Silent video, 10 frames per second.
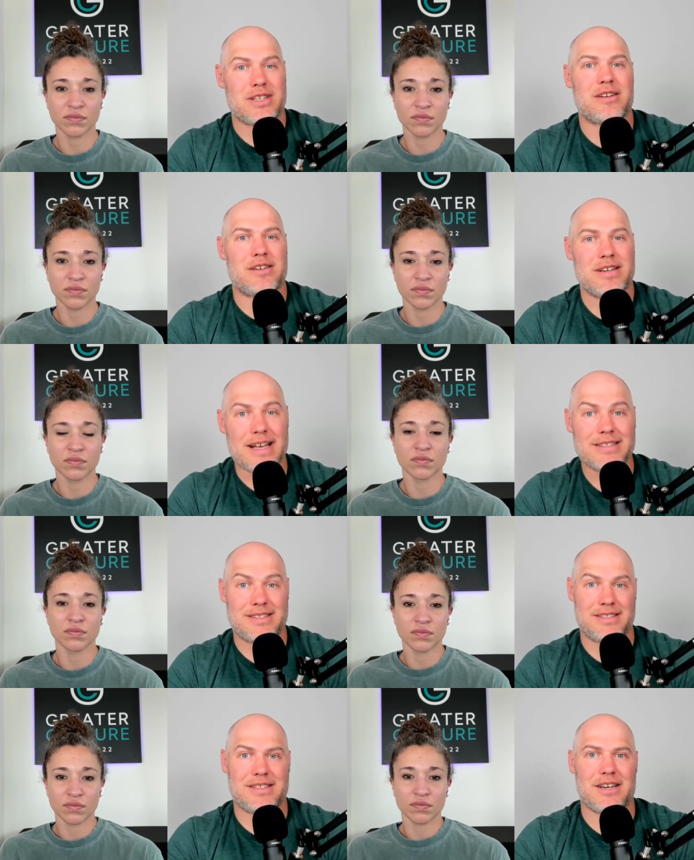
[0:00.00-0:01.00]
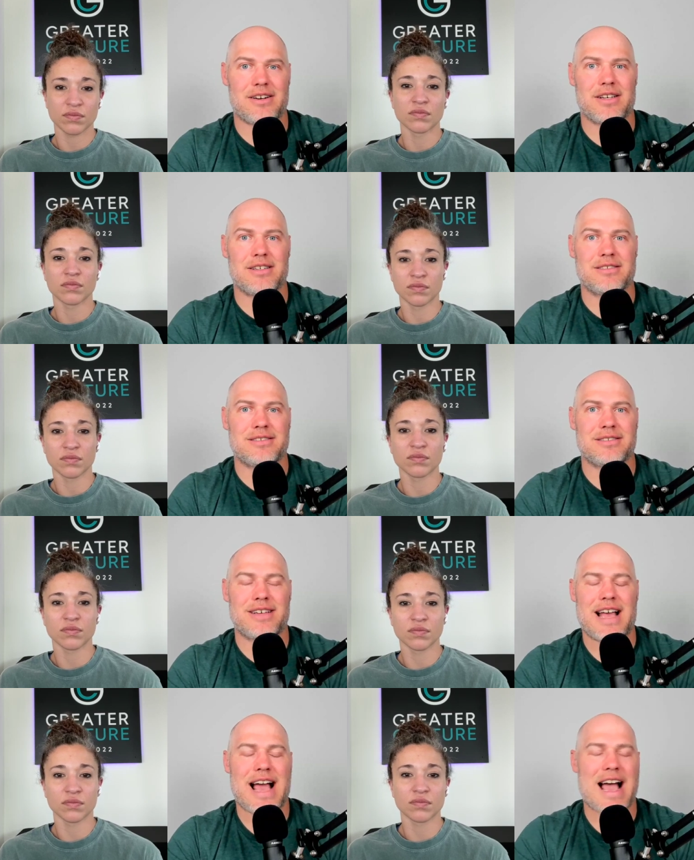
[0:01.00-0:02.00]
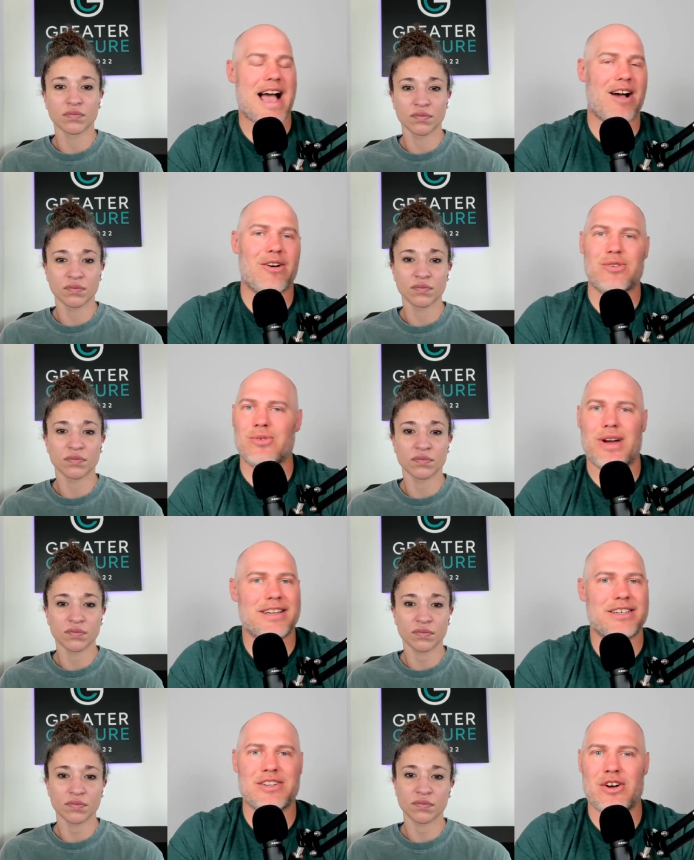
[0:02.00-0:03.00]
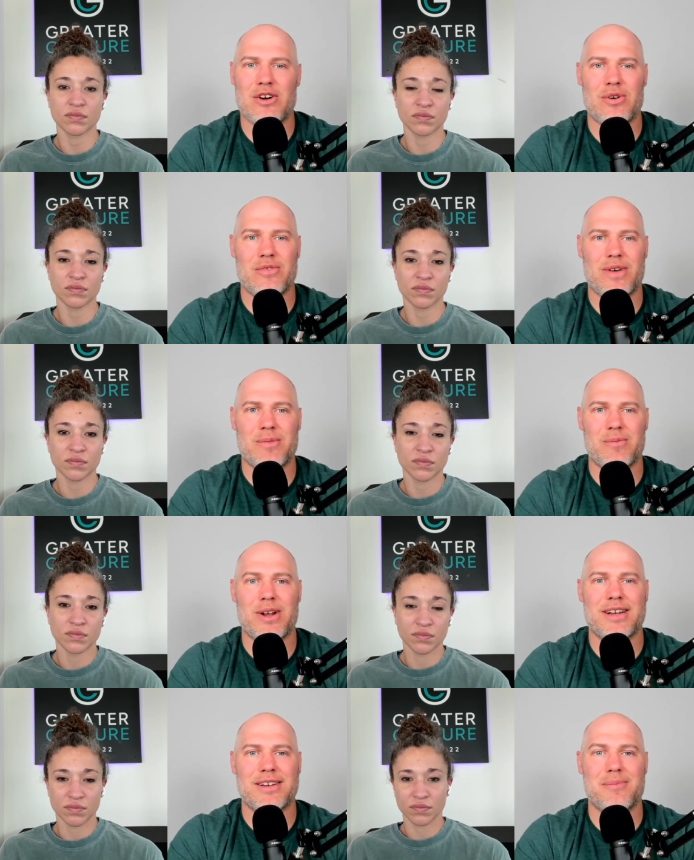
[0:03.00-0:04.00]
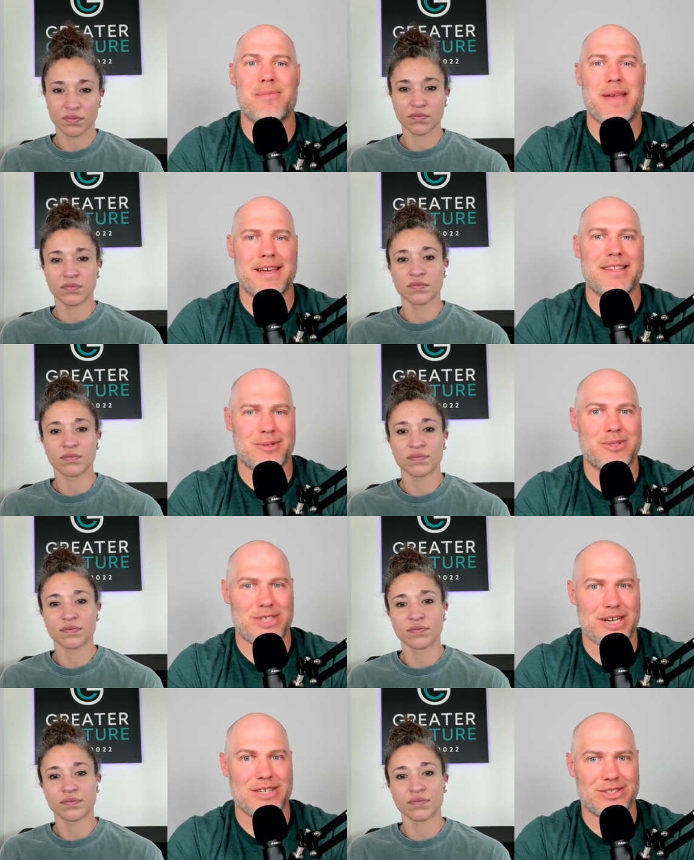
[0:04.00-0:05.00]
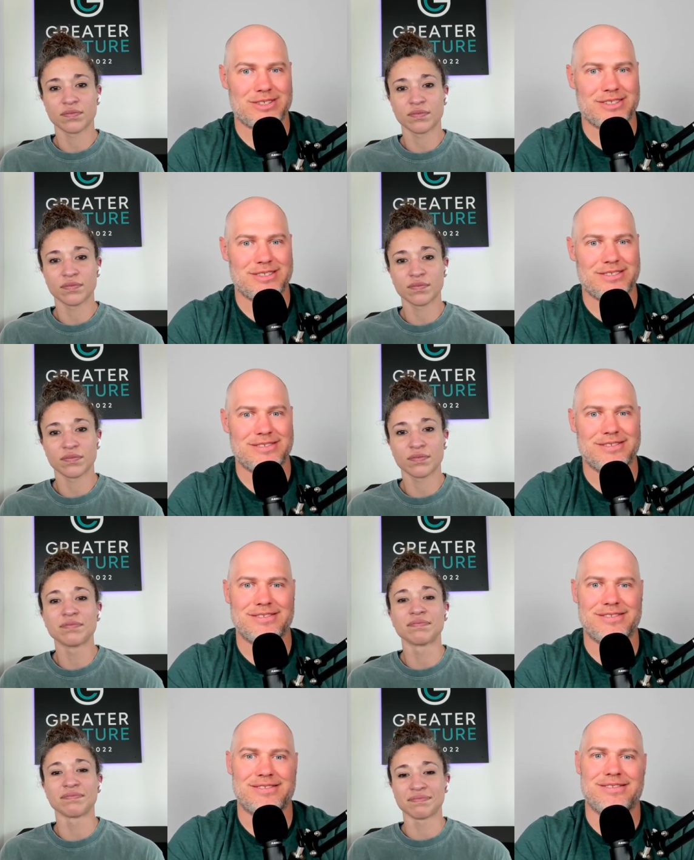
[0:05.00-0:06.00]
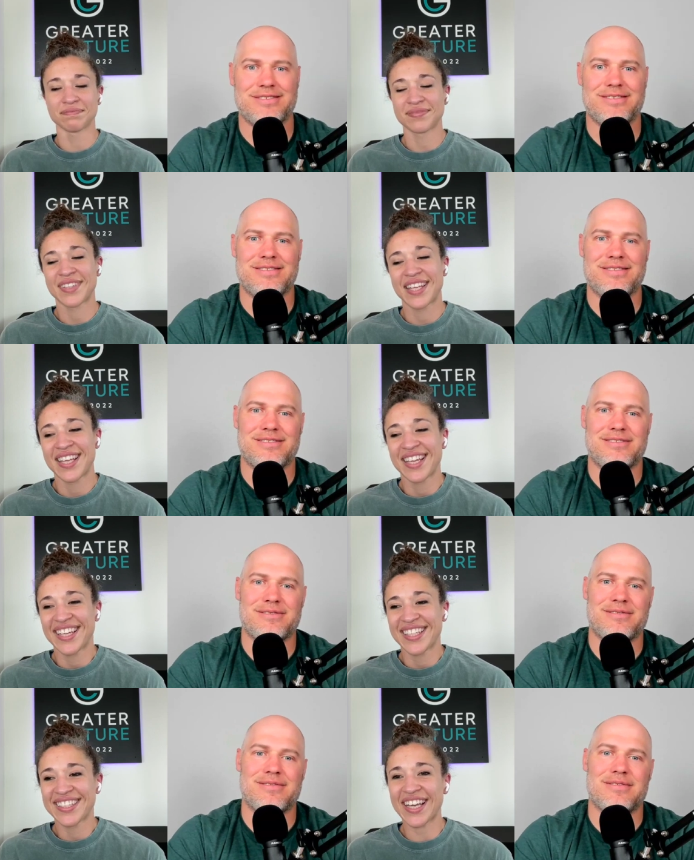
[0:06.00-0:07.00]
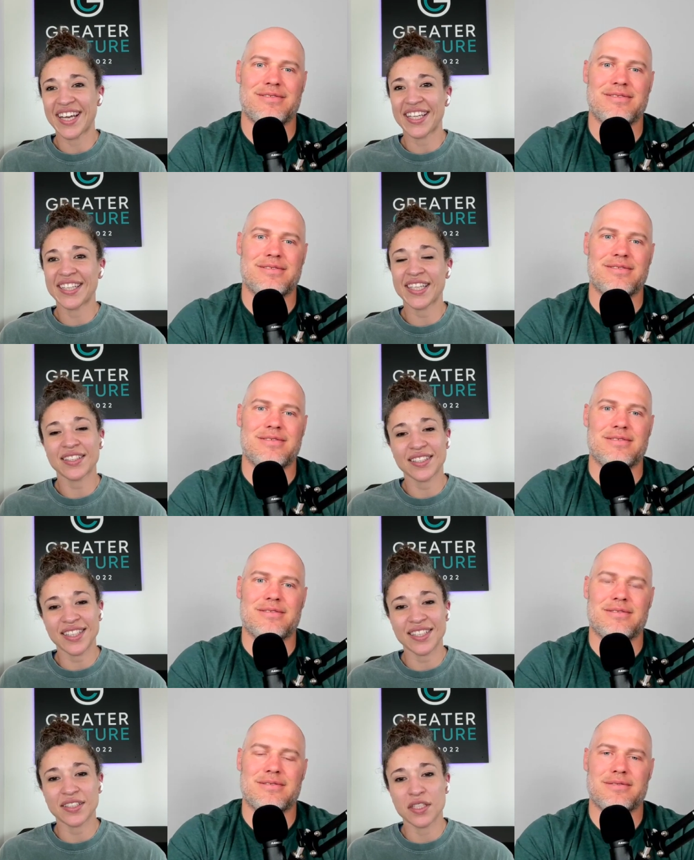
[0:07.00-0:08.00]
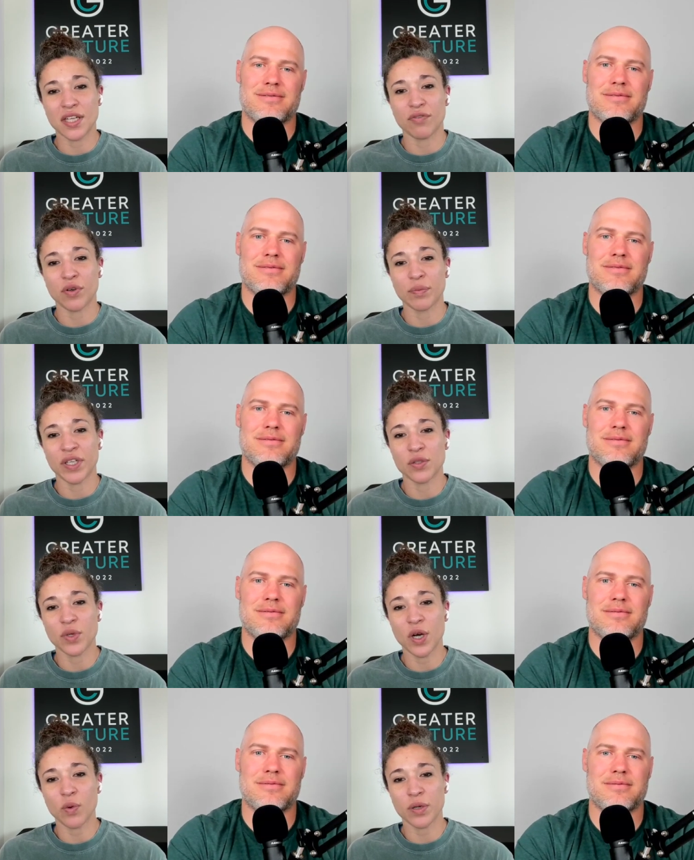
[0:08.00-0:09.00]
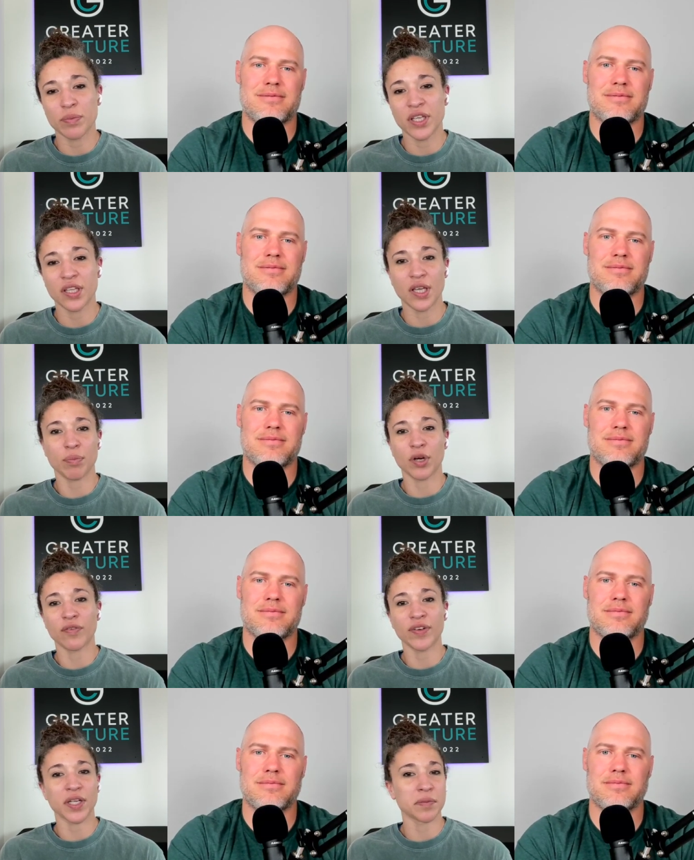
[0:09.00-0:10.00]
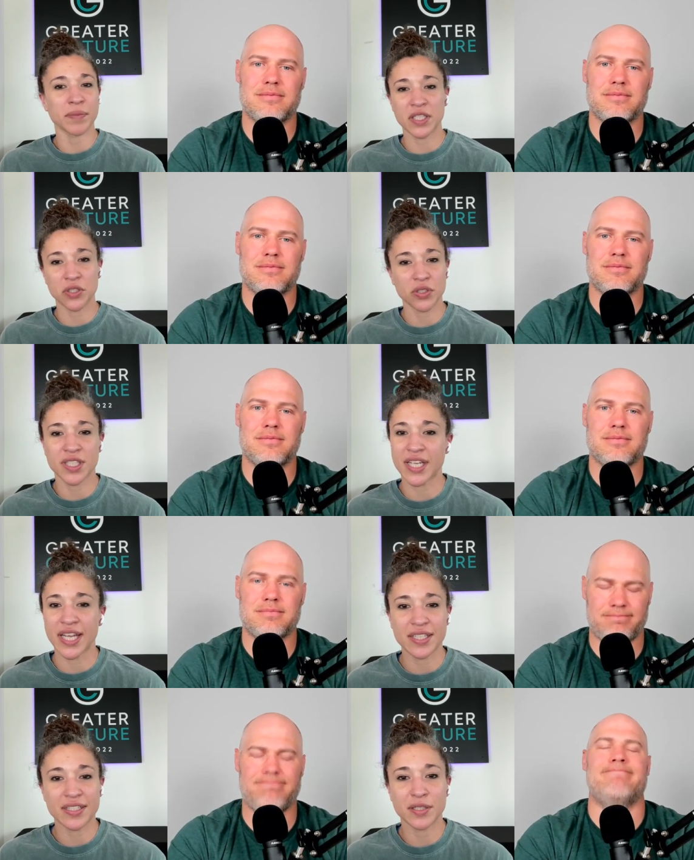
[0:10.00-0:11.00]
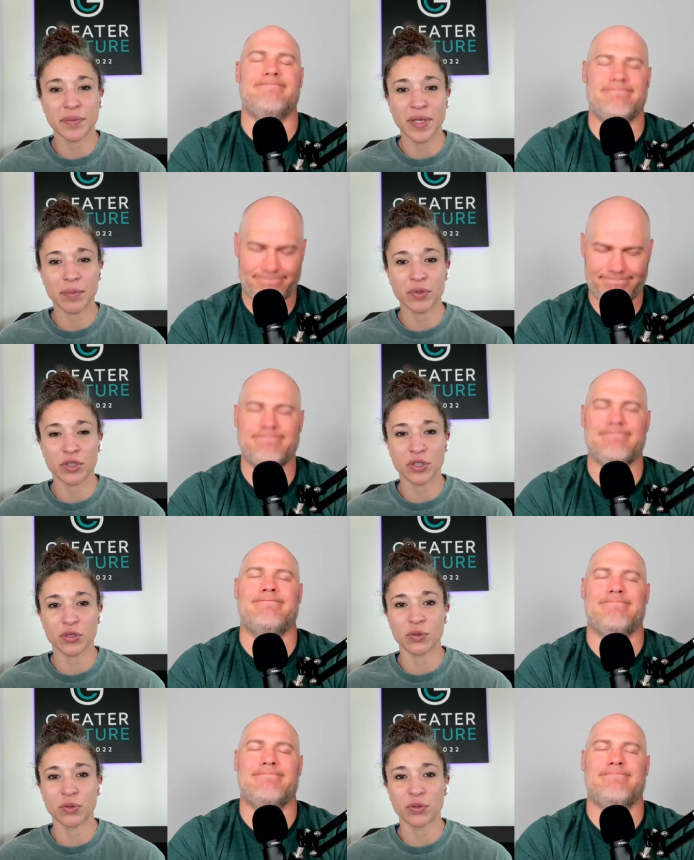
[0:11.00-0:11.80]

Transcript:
Speaker 1: that are necessary, how do I know if I'm ready to make those changes?
Speaker 2: Mm. Yeah, and that's that's a tough one because we all want to be in that perfect mental state to be able